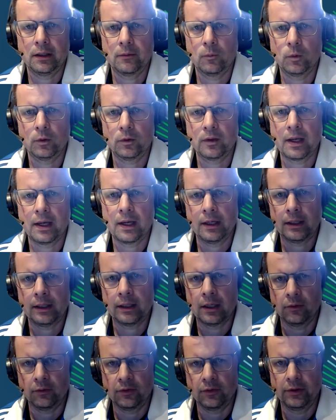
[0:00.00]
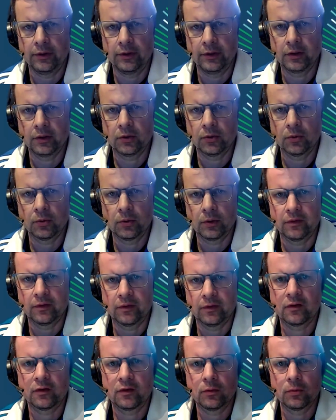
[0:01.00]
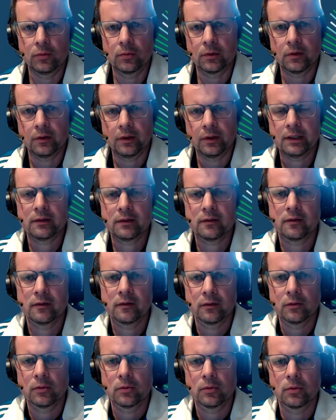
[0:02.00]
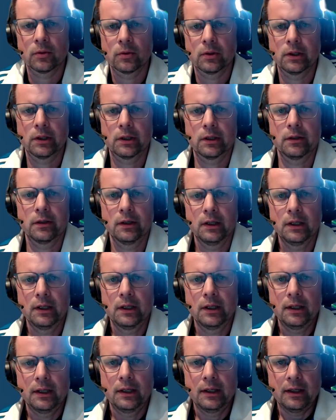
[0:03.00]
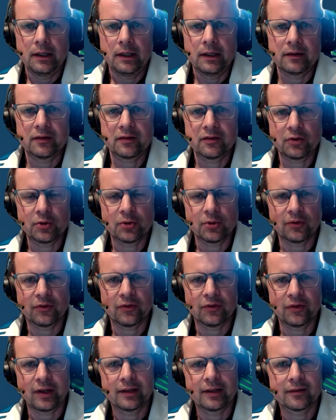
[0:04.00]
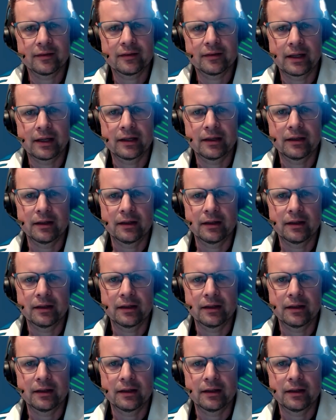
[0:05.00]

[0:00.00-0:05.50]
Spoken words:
what that allows you to do is to connect to external sites like